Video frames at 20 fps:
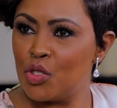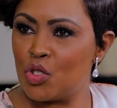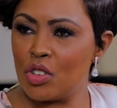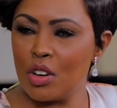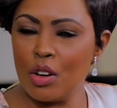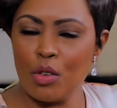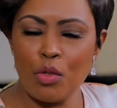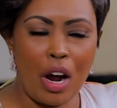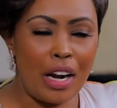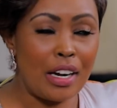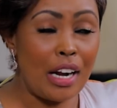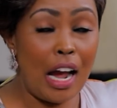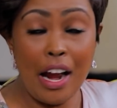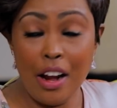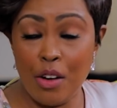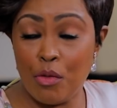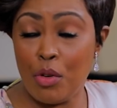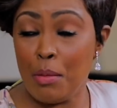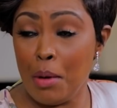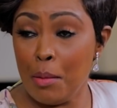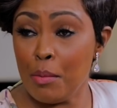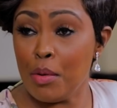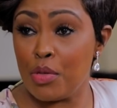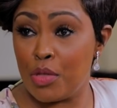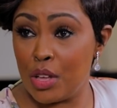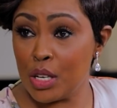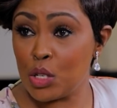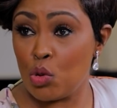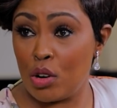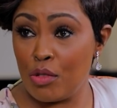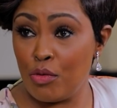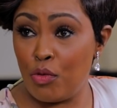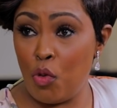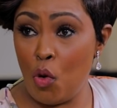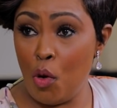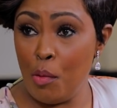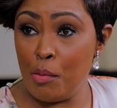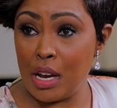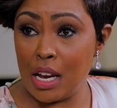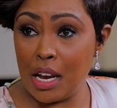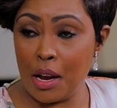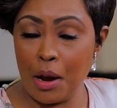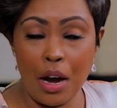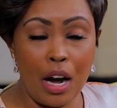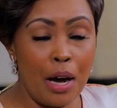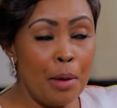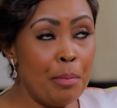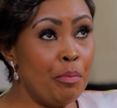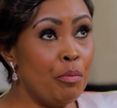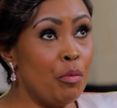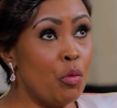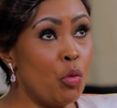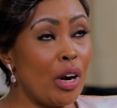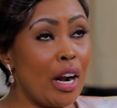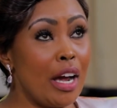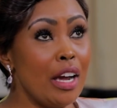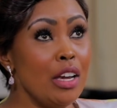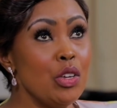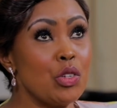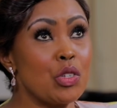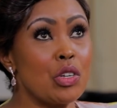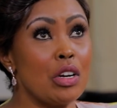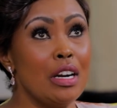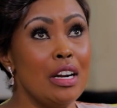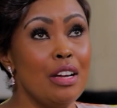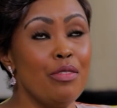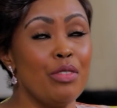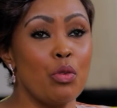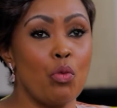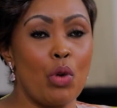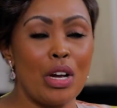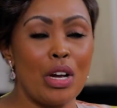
So, and I remember this one for me. When I used to live in